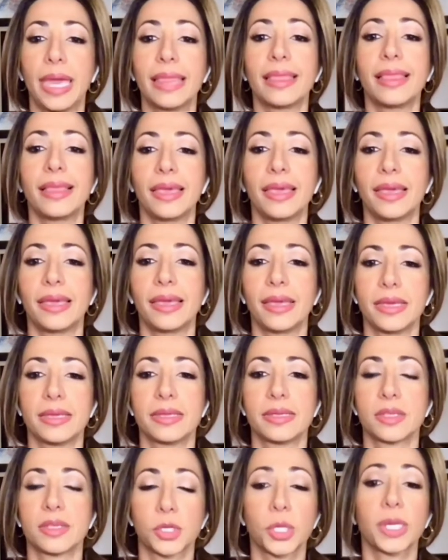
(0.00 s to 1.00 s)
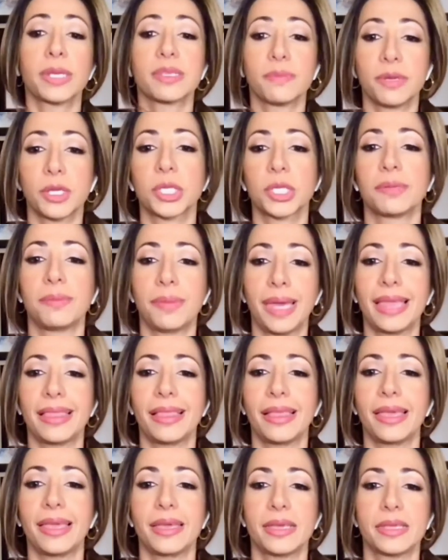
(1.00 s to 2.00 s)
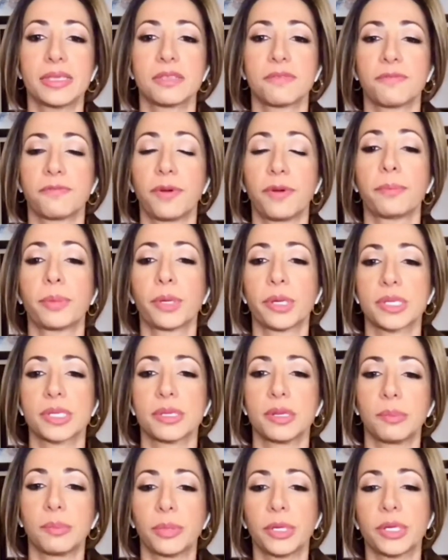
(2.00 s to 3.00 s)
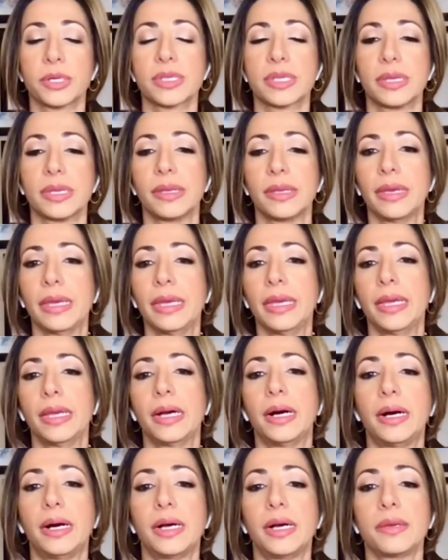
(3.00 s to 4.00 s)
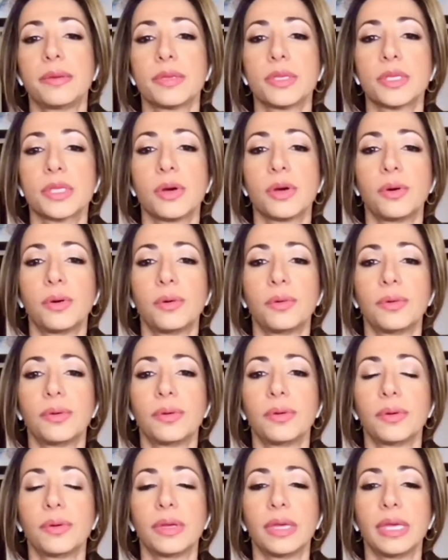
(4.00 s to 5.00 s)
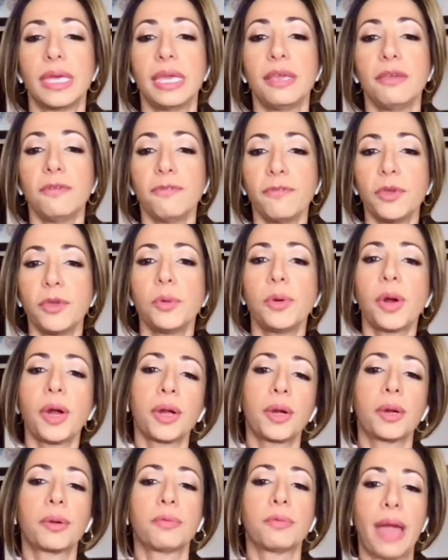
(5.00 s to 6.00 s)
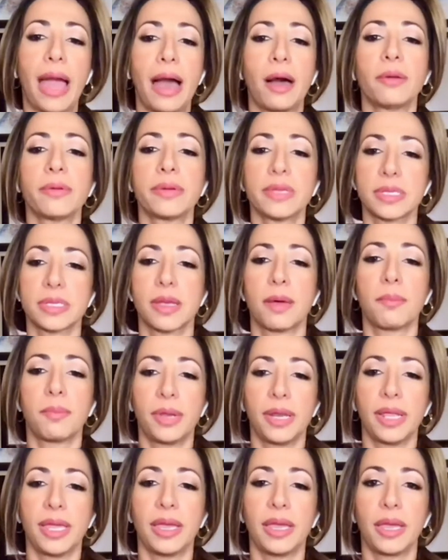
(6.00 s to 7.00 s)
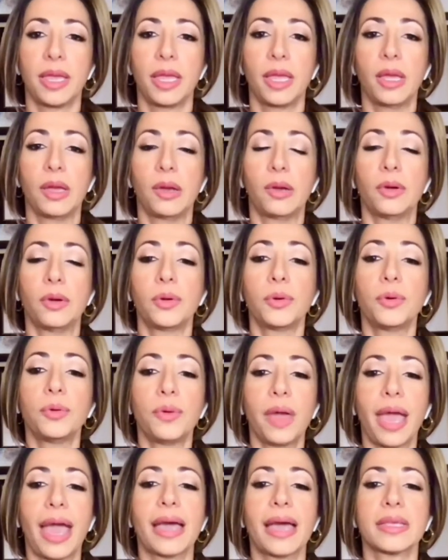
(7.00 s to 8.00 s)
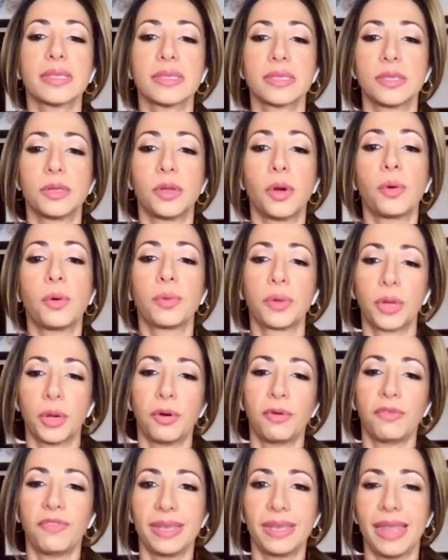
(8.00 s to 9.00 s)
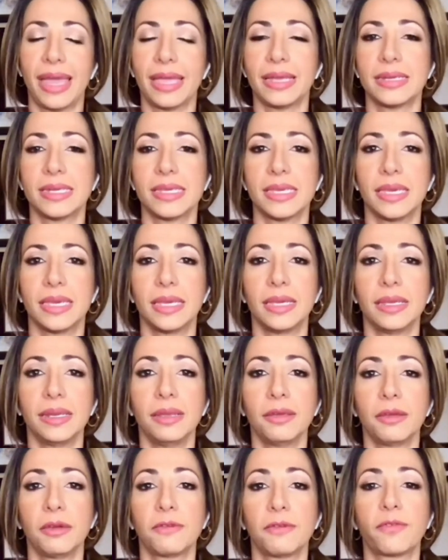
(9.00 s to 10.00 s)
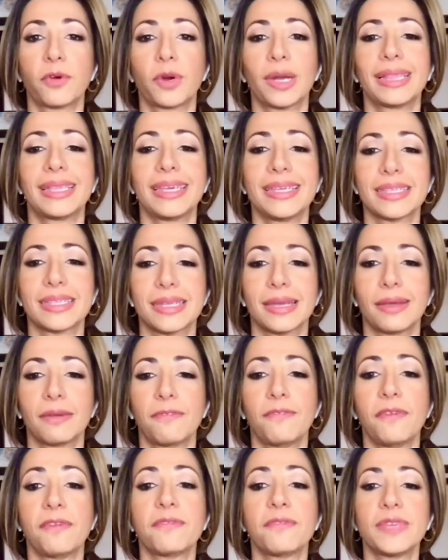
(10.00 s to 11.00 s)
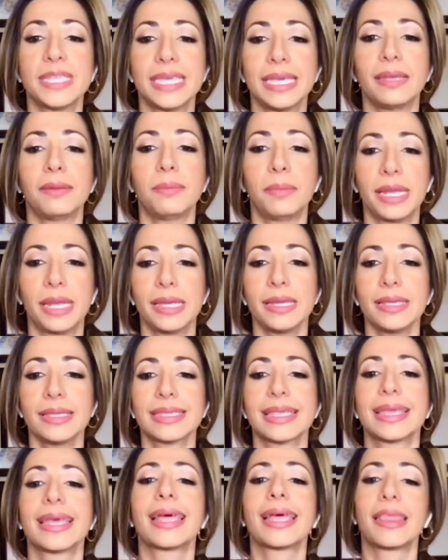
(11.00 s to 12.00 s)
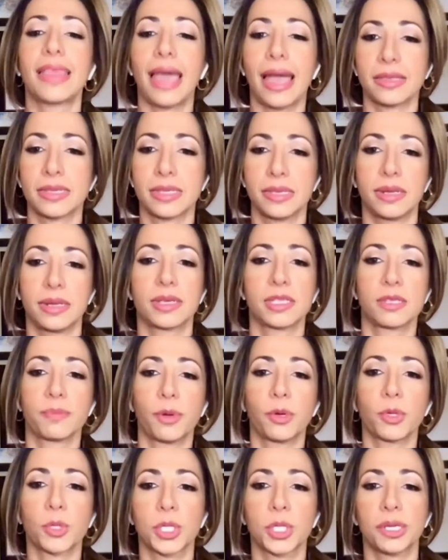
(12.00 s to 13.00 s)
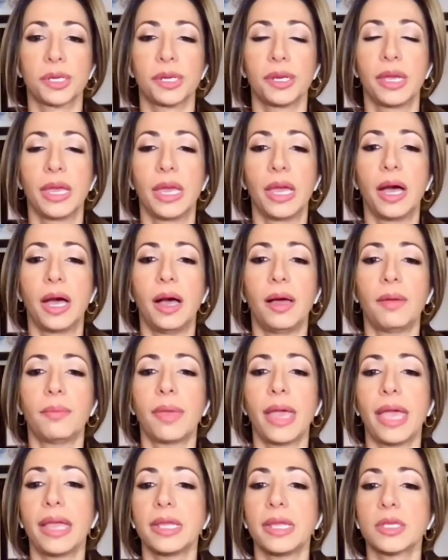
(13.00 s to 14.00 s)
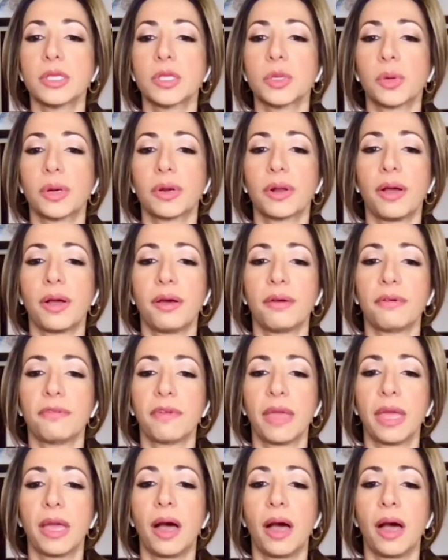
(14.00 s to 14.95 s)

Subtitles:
mainly is from person to person. So if you are around somebody who has known COVID-19 for at least 15 minutes, that's an exposure. Any sort of